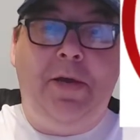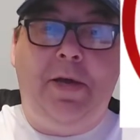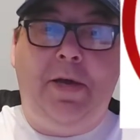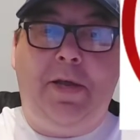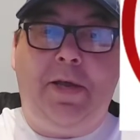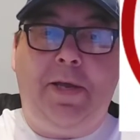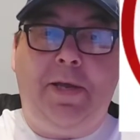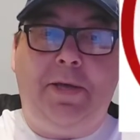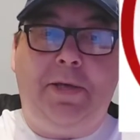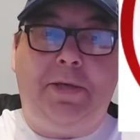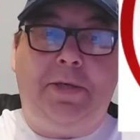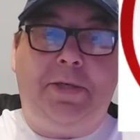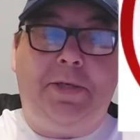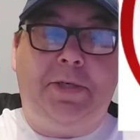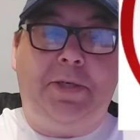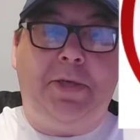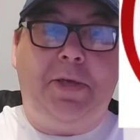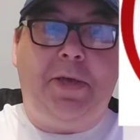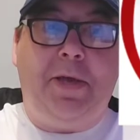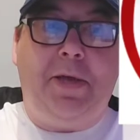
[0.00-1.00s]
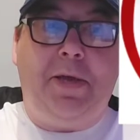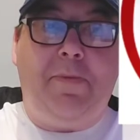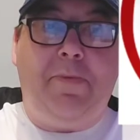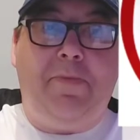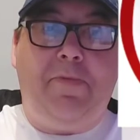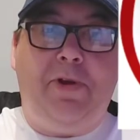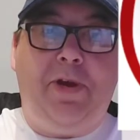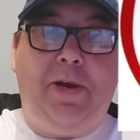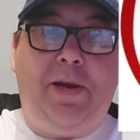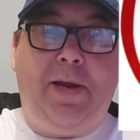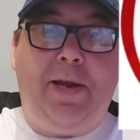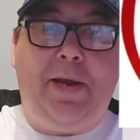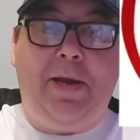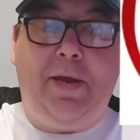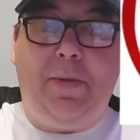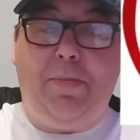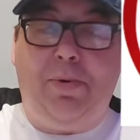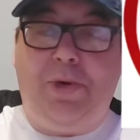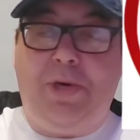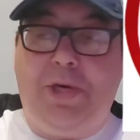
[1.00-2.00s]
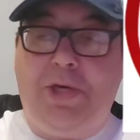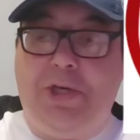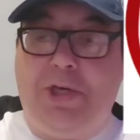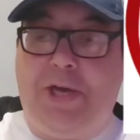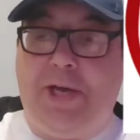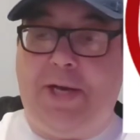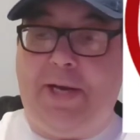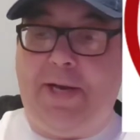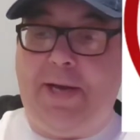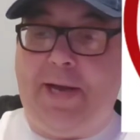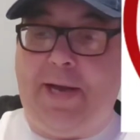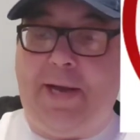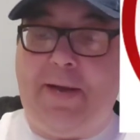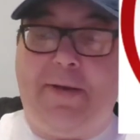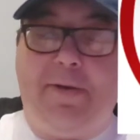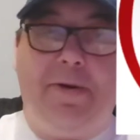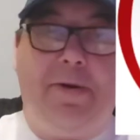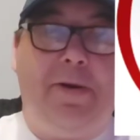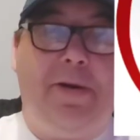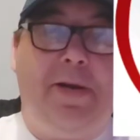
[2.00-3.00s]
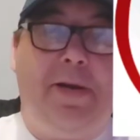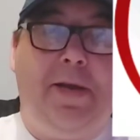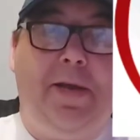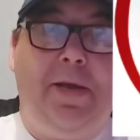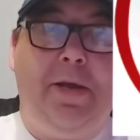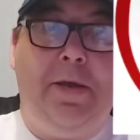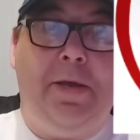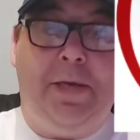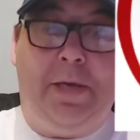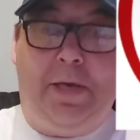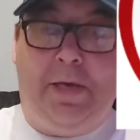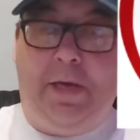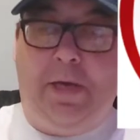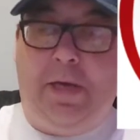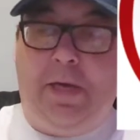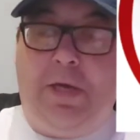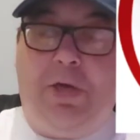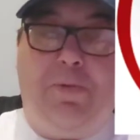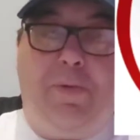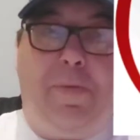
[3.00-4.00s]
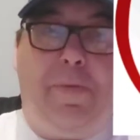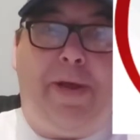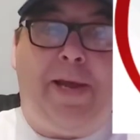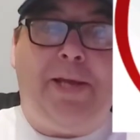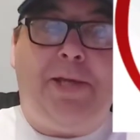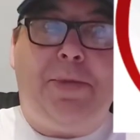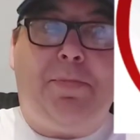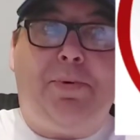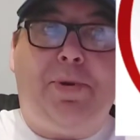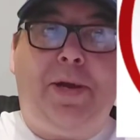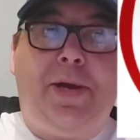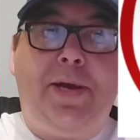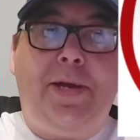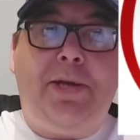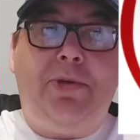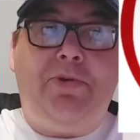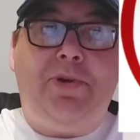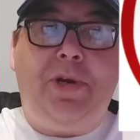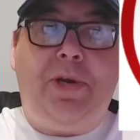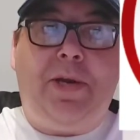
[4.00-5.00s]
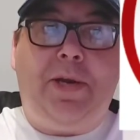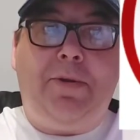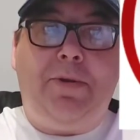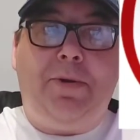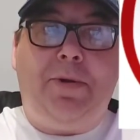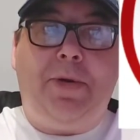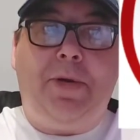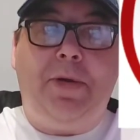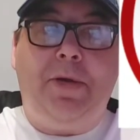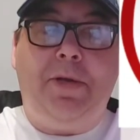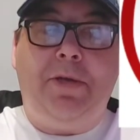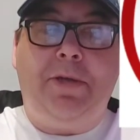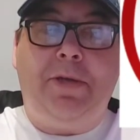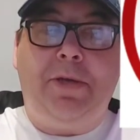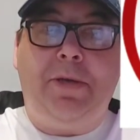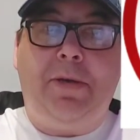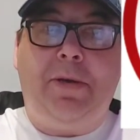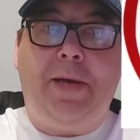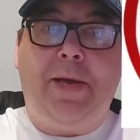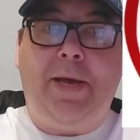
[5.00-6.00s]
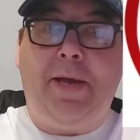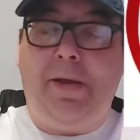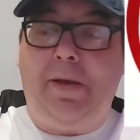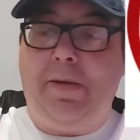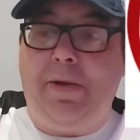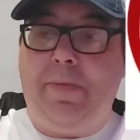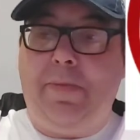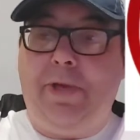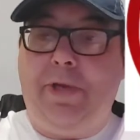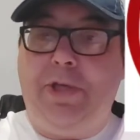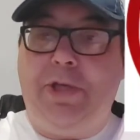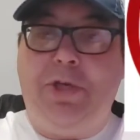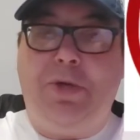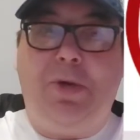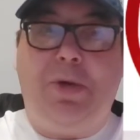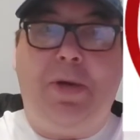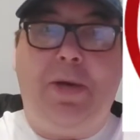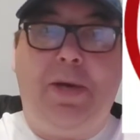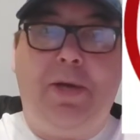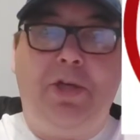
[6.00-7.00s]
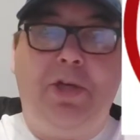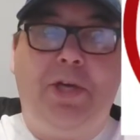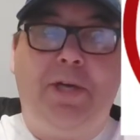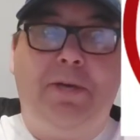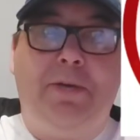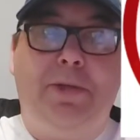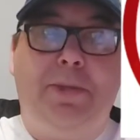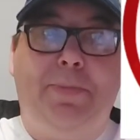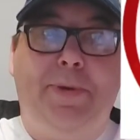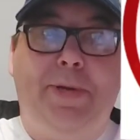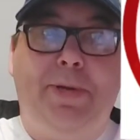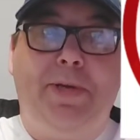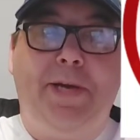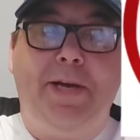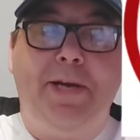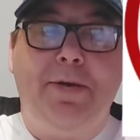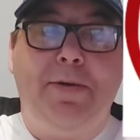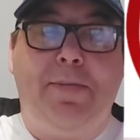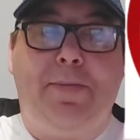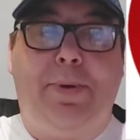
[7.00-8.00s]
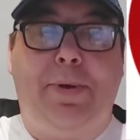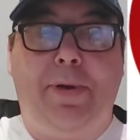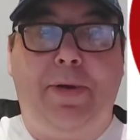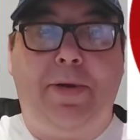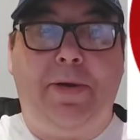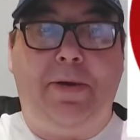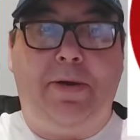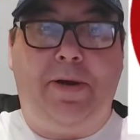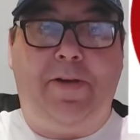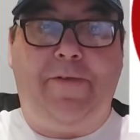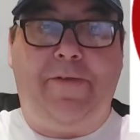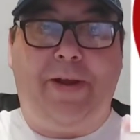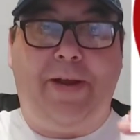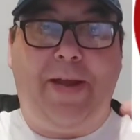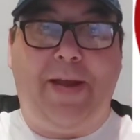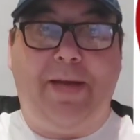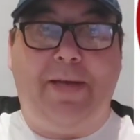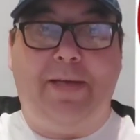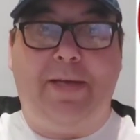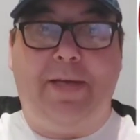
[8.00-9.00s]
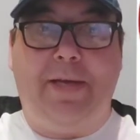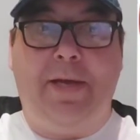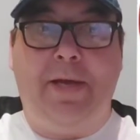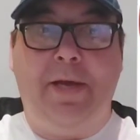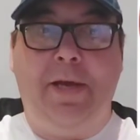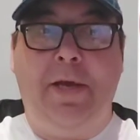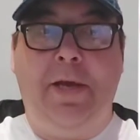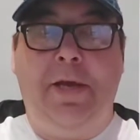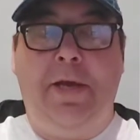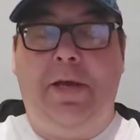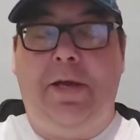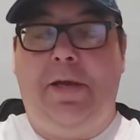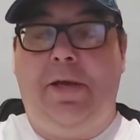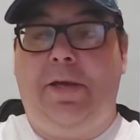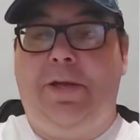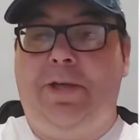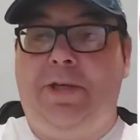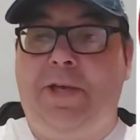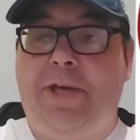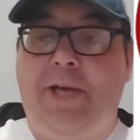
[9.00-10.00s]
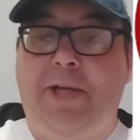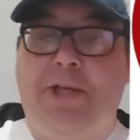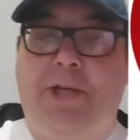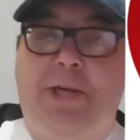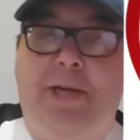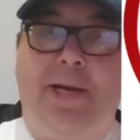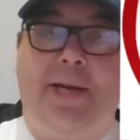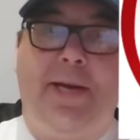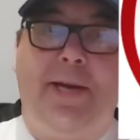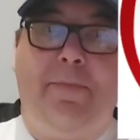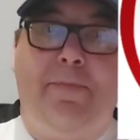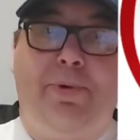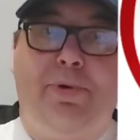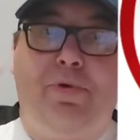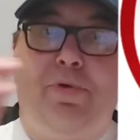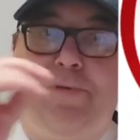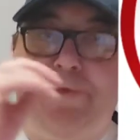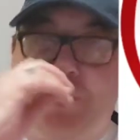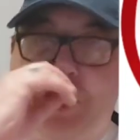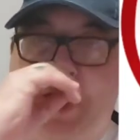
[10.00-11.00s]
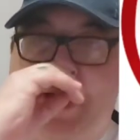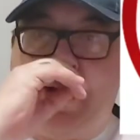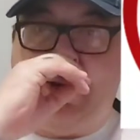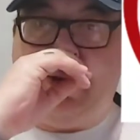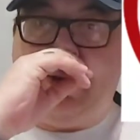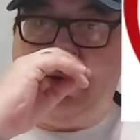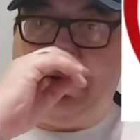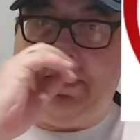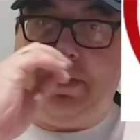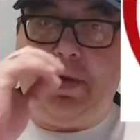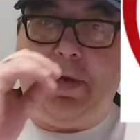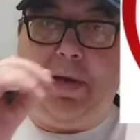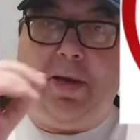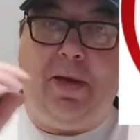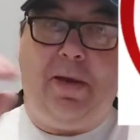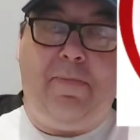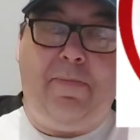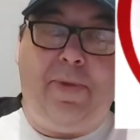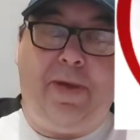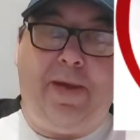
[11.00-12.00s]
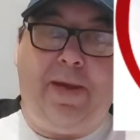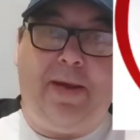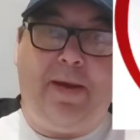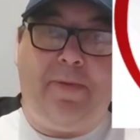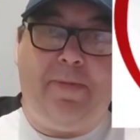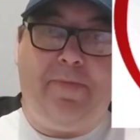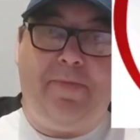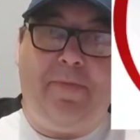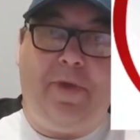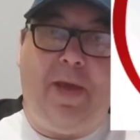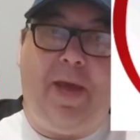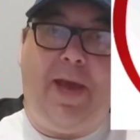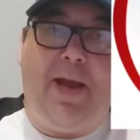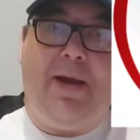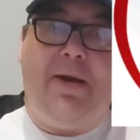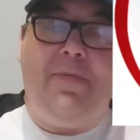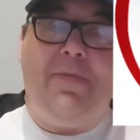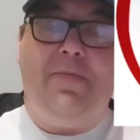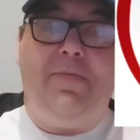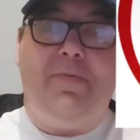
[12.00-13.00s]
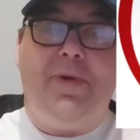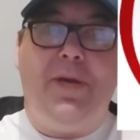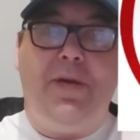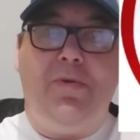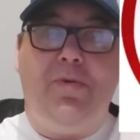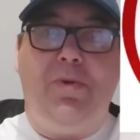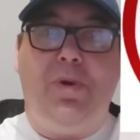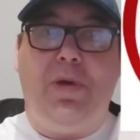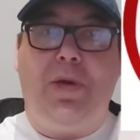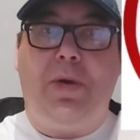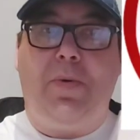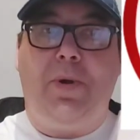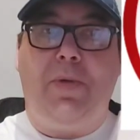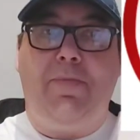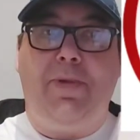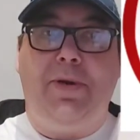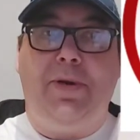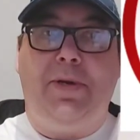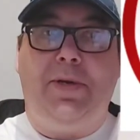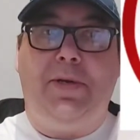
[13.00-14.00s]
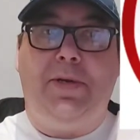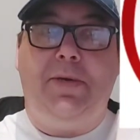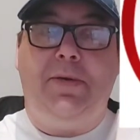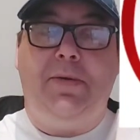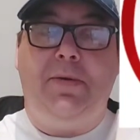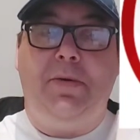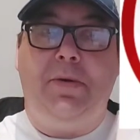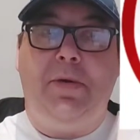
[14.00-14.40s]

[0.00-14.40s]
Thanks, really appreciated that, and took me by surprise. Really good. Slowly but surely, channel's building up, and if I get to a stage I can improve channel by getting new equipment and